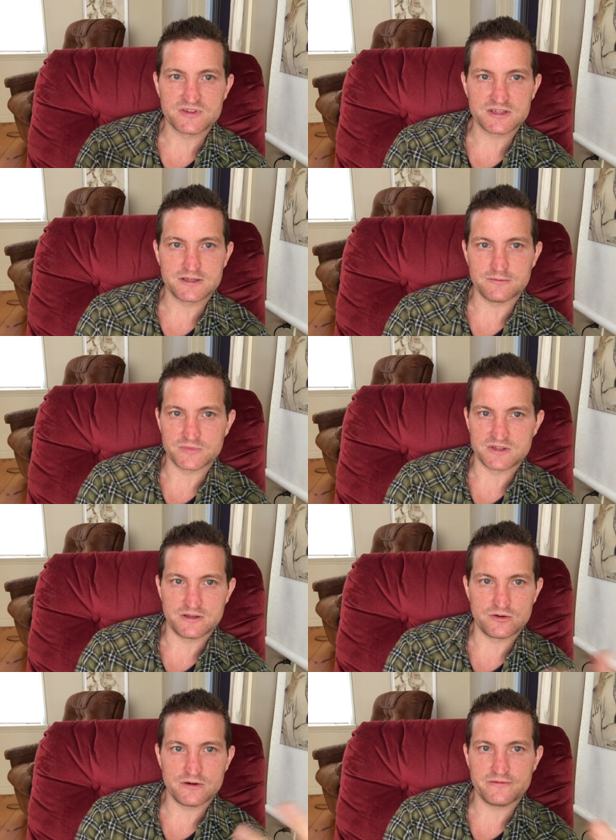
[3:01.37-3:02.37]
systems the
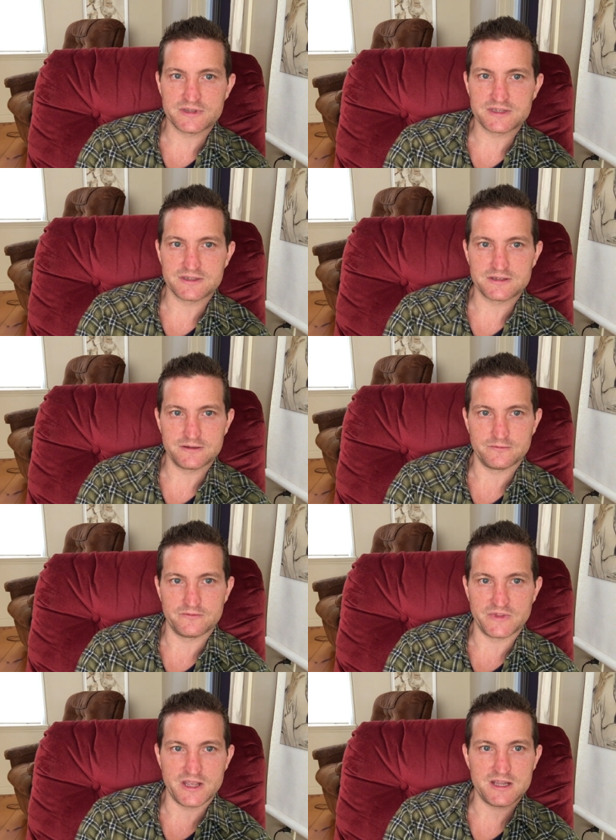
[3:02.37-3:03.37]
nervous system,
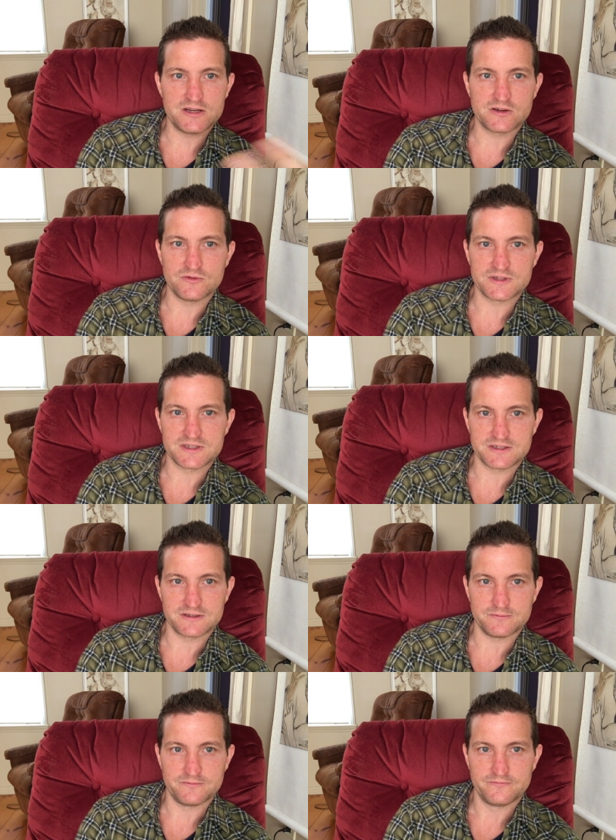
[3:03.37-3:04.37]
the endocrine
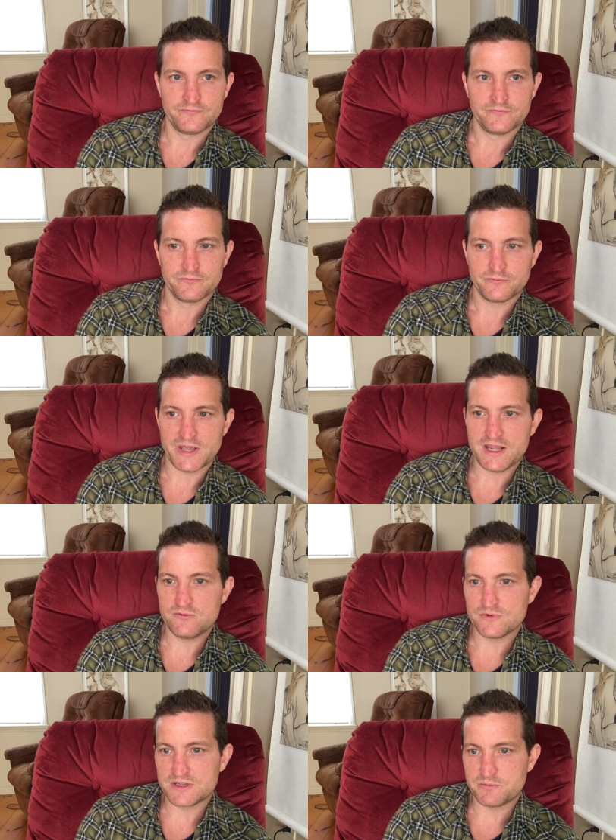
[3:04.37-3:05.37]
system,
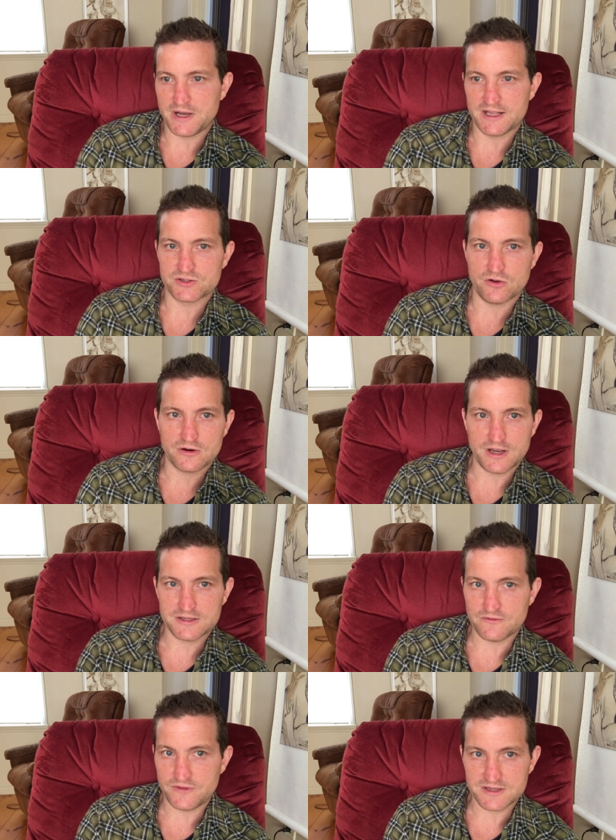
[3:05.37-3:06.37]
pain response, all
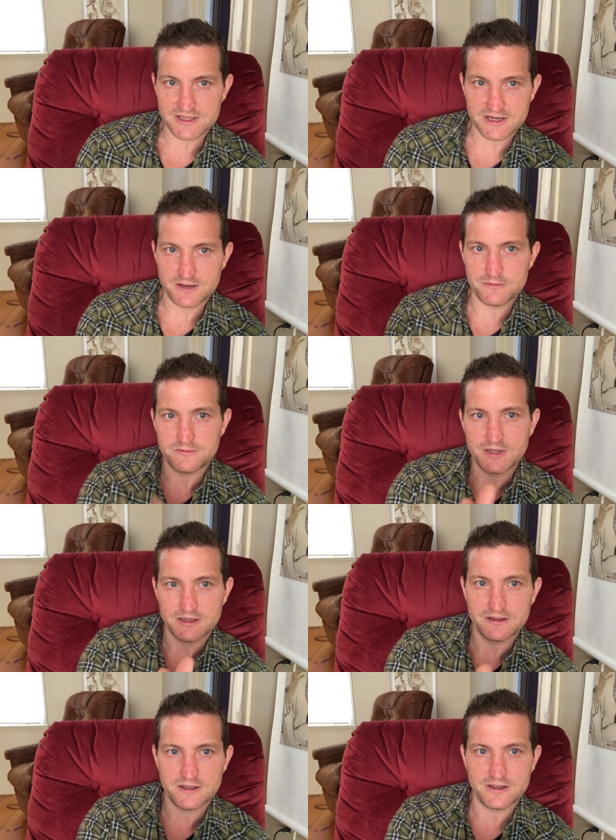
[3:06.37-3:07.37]
kinds of things that come
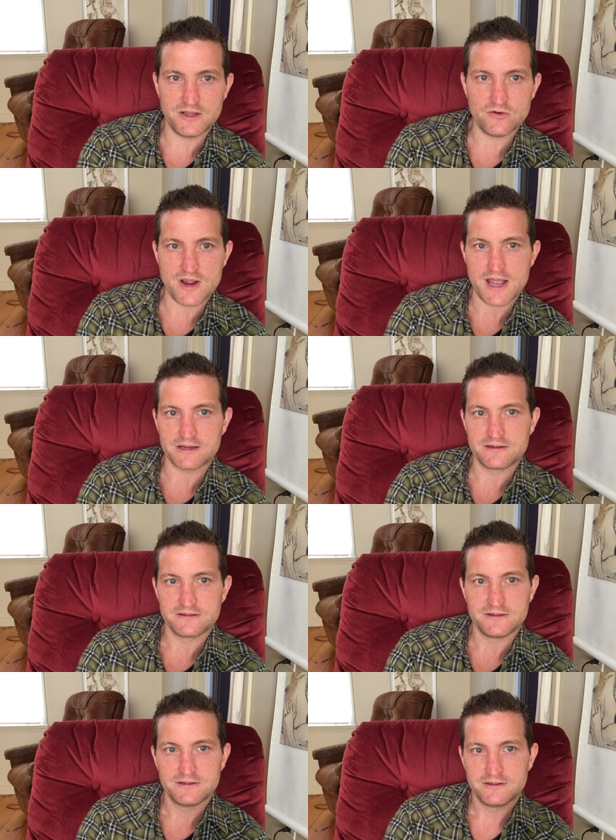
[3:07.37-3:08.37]
interact,
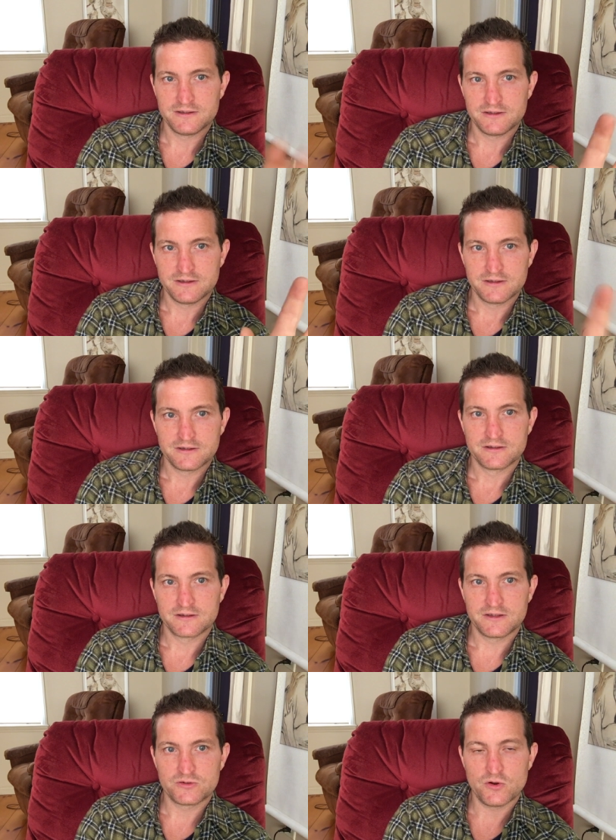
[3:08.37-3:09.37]

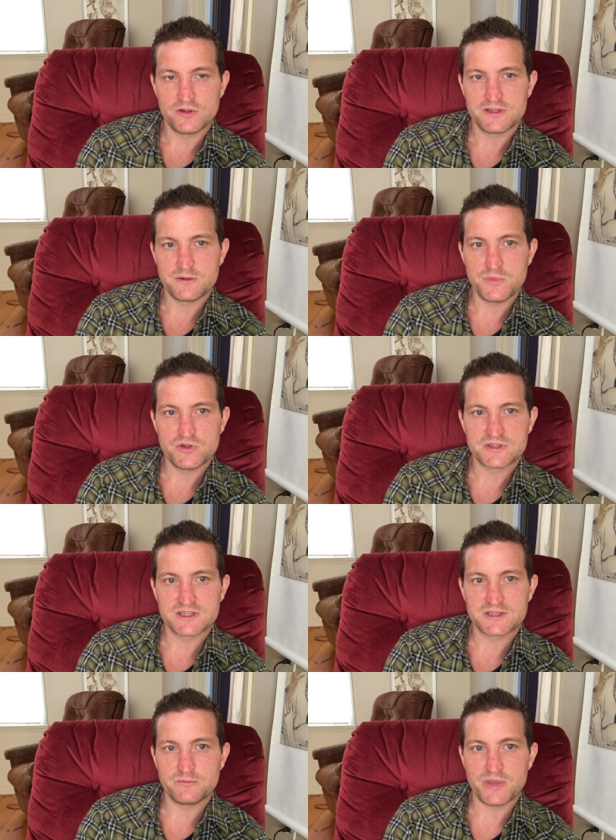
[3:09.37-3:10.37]
controlling the immune
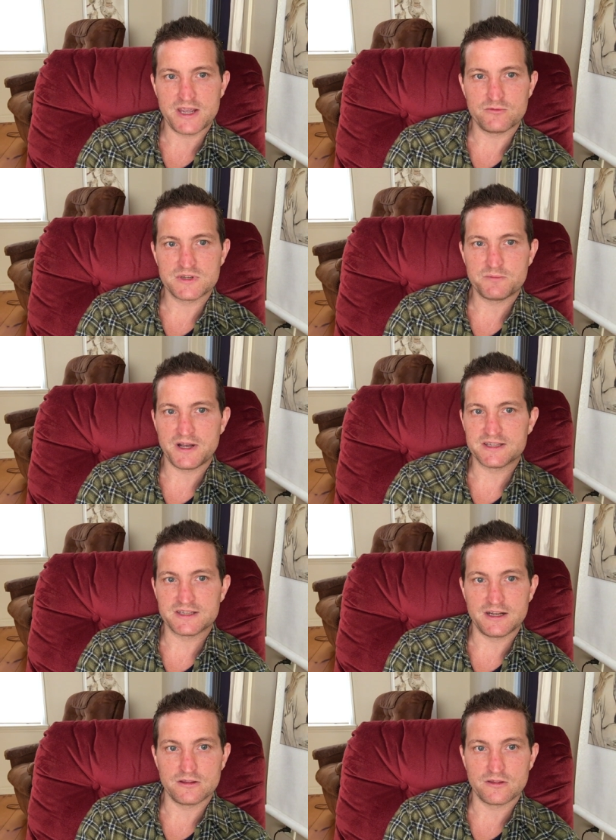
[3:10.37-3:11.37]
system, pain
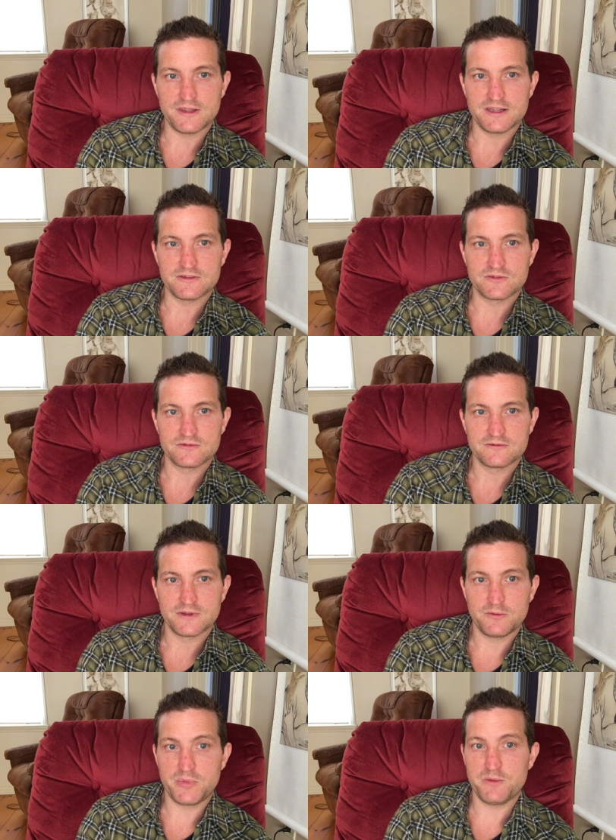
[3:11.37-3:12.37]
response, and other things.
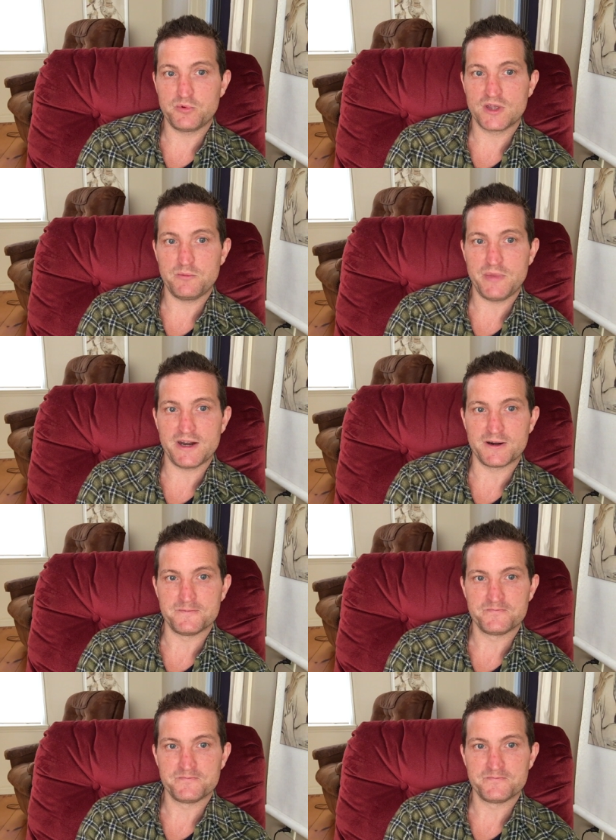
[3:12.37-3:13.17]
And people get better.